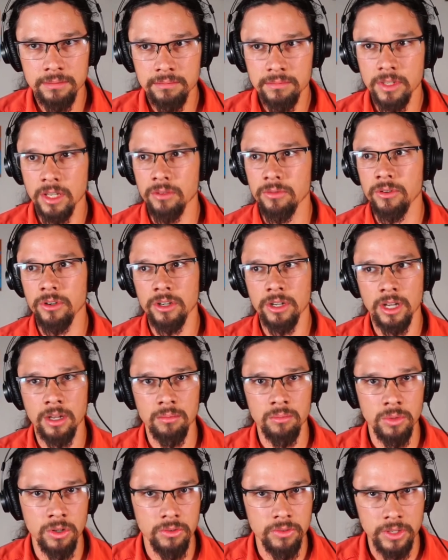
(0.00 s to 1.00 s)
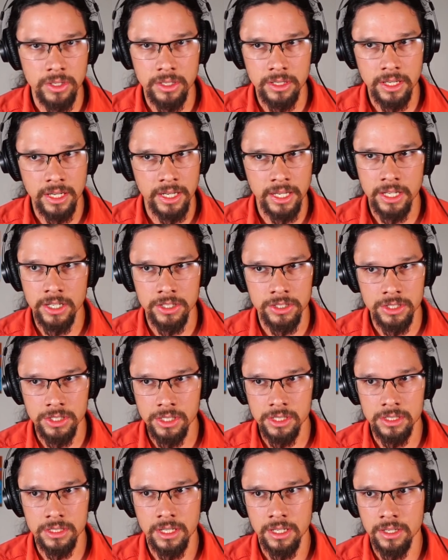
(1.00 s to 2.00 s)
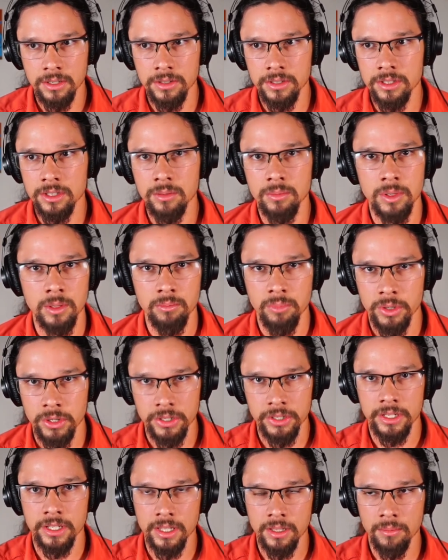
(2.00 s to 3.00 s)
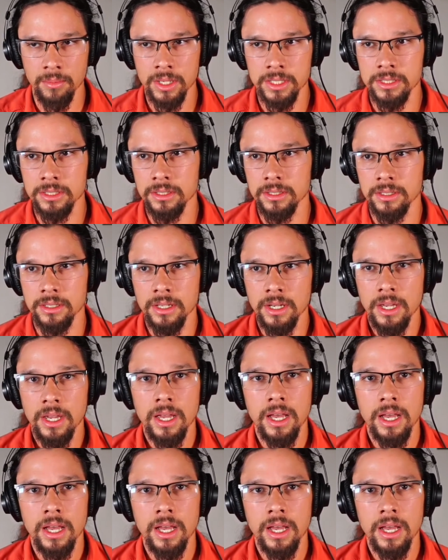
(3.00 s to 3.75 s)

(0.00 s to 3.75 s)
If you're not moving, that energy is not going to be burned in the muscle,